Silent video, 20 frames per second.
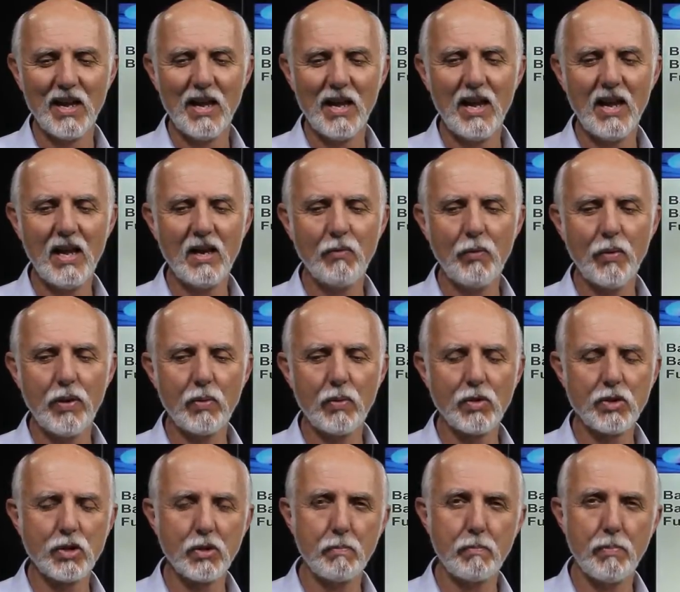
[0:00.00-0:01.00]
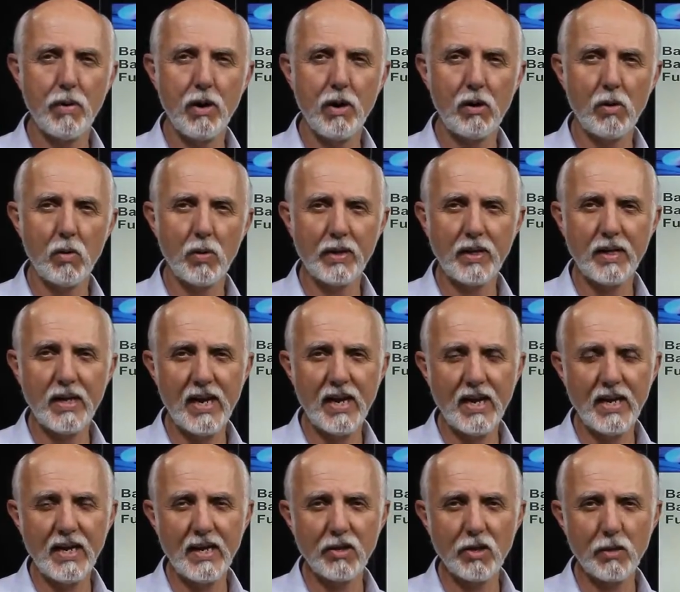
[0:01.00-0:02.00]
And if we were to borrow a
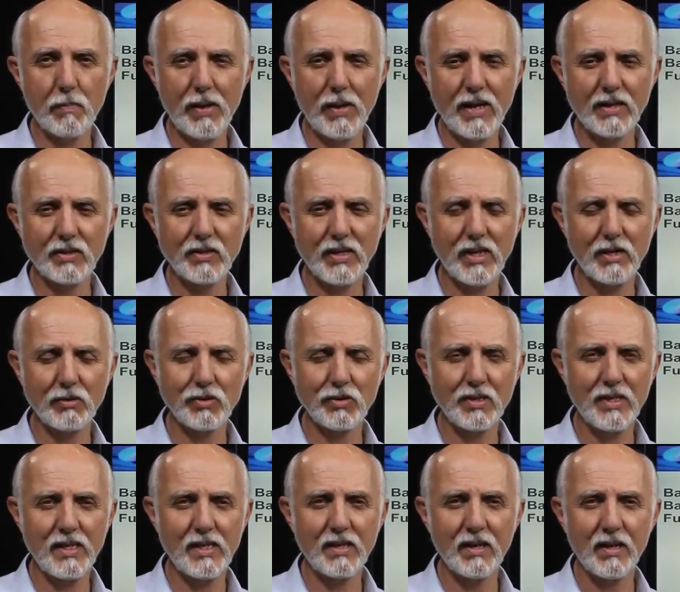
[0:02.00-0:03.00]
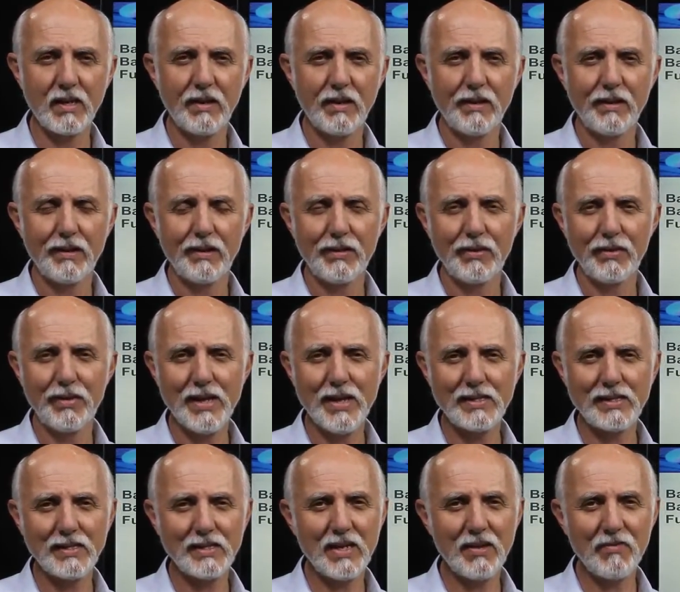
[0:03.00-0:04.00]
king in the pass out seat, that's
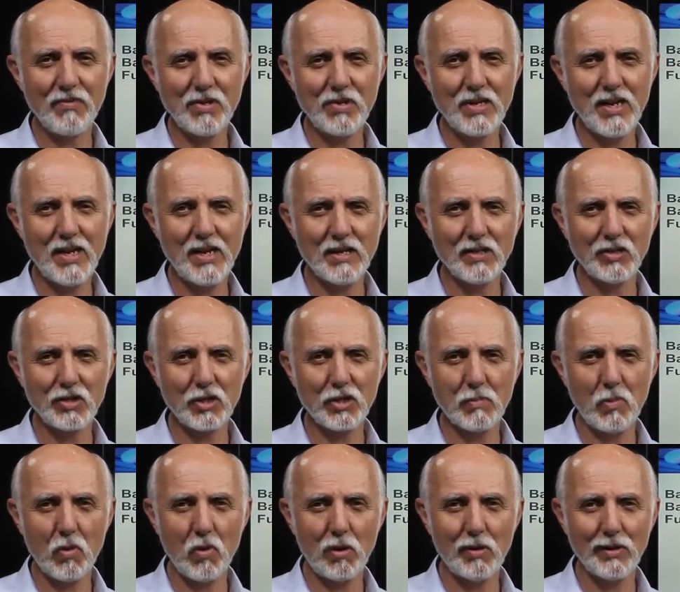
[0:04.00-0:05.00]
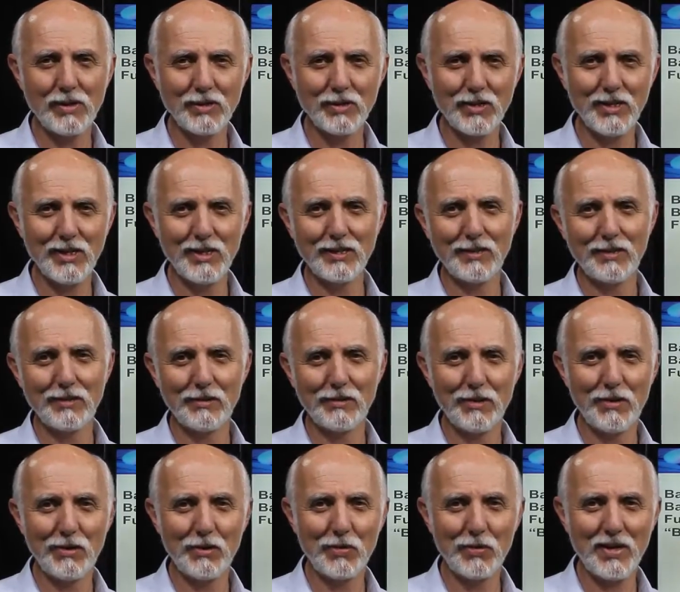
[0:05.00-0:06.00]
17 and some more, isn't it?
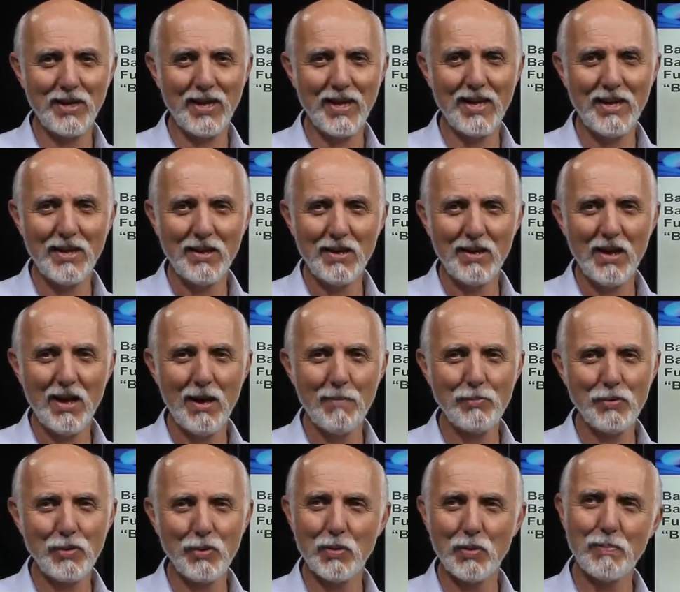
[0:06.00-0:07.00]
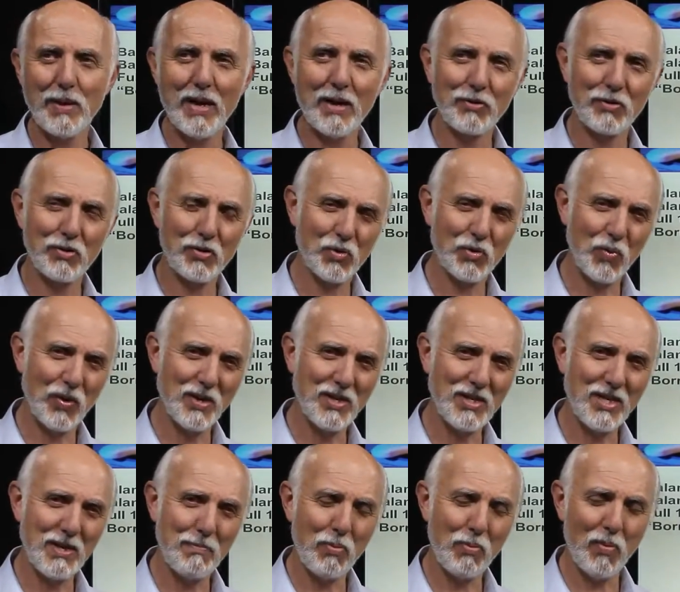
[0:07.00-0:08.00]
Okay, up to about
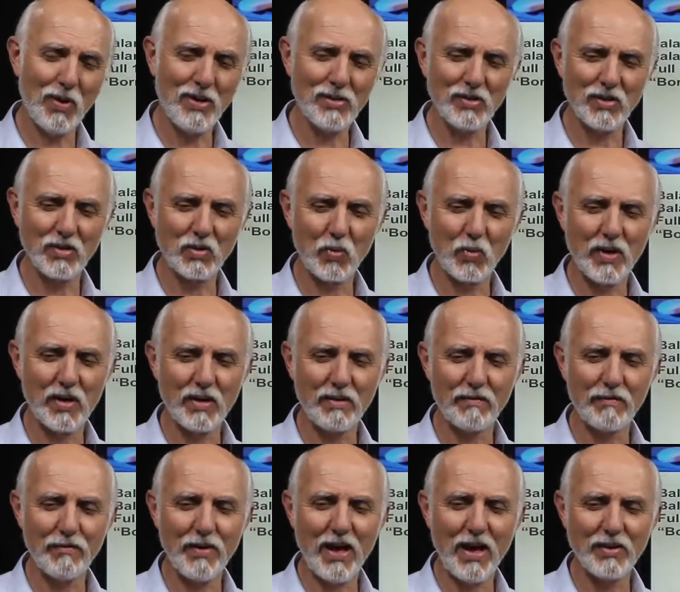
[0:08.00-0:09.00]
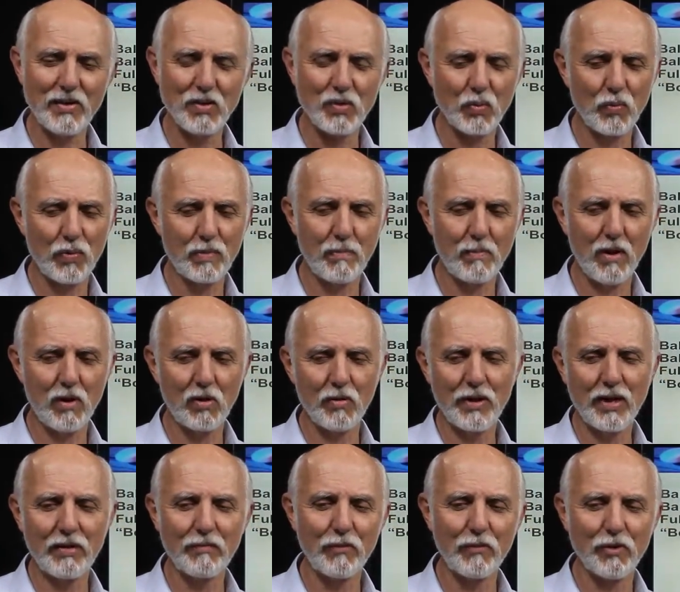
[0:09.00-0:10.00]
20 points is what it values when we borrow
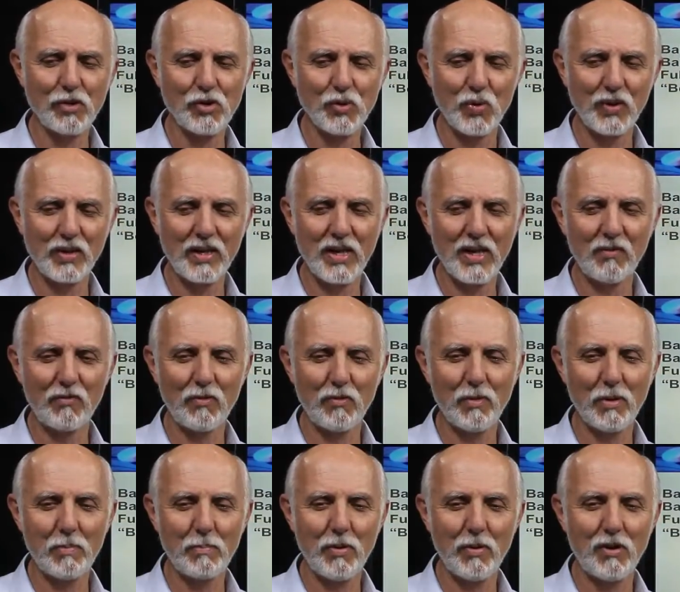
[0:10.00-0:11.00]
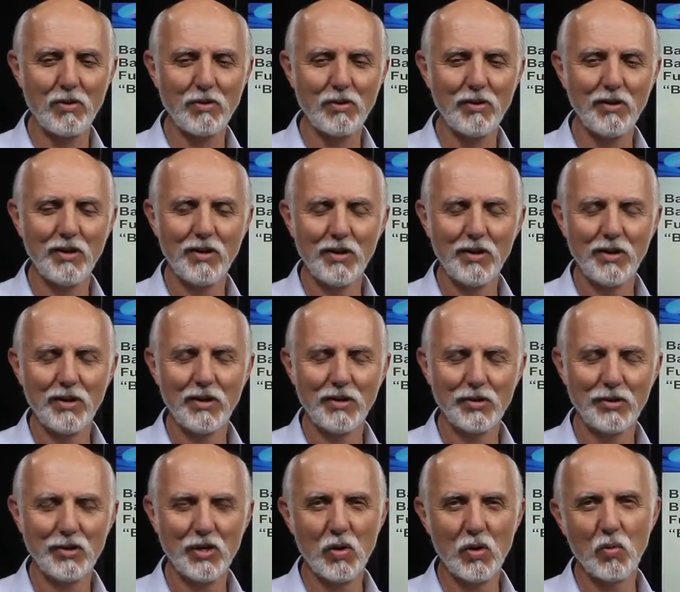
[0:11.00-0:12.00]
that virtual king from our partner.
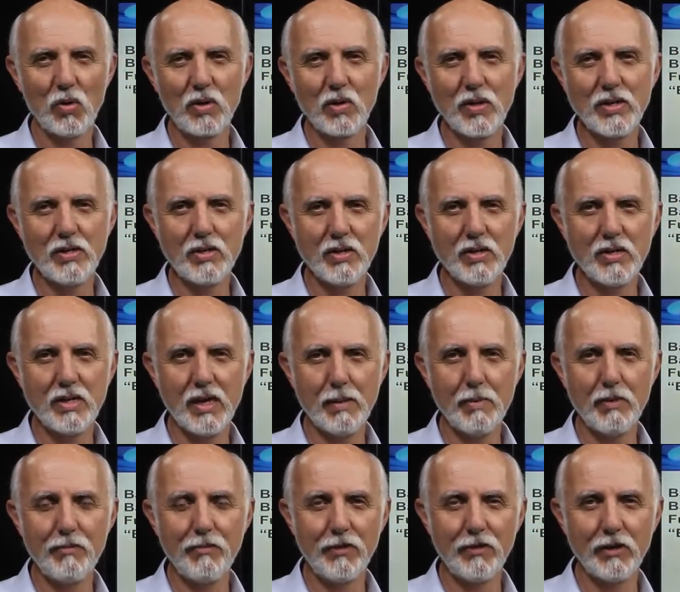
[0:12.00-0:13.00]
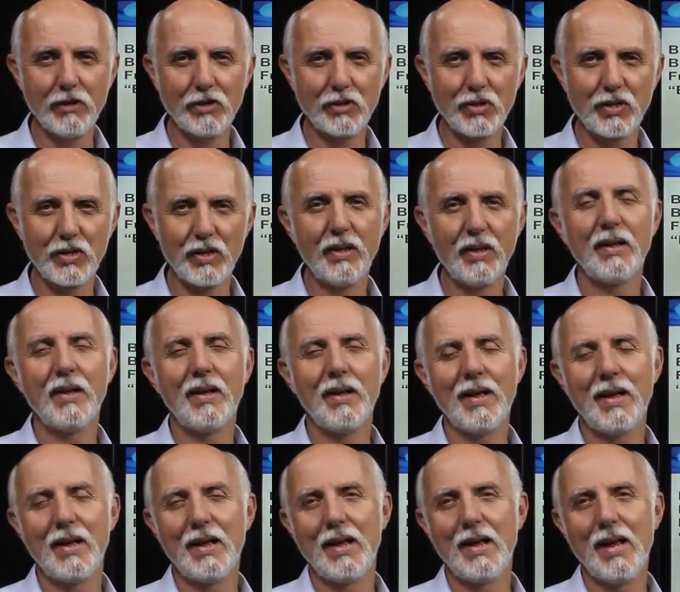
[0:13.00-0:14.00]
So we're going to double first
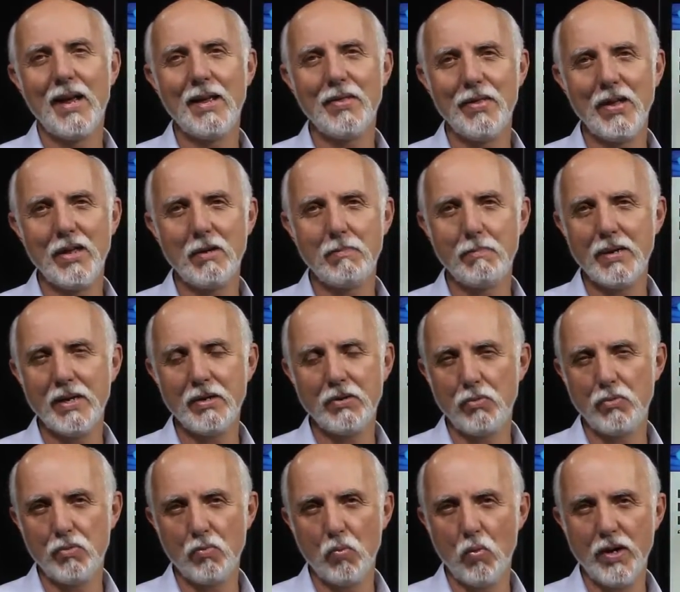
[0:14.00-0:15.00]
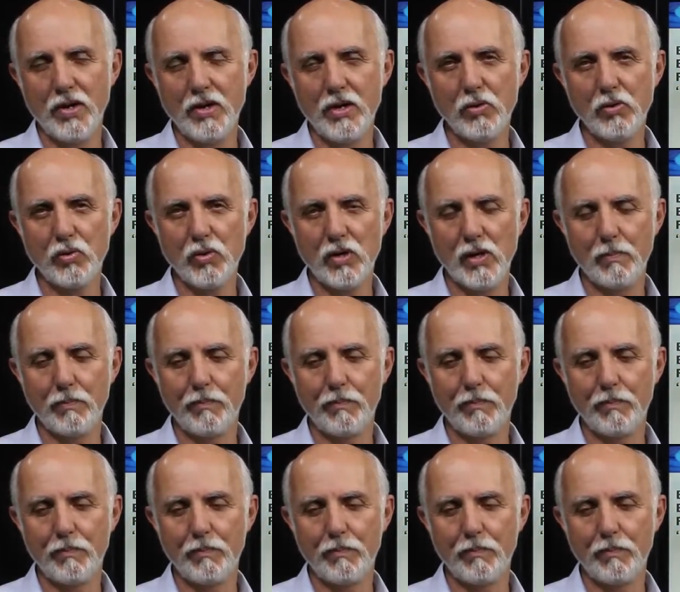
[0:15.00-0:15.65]
and then bid 1 no trump.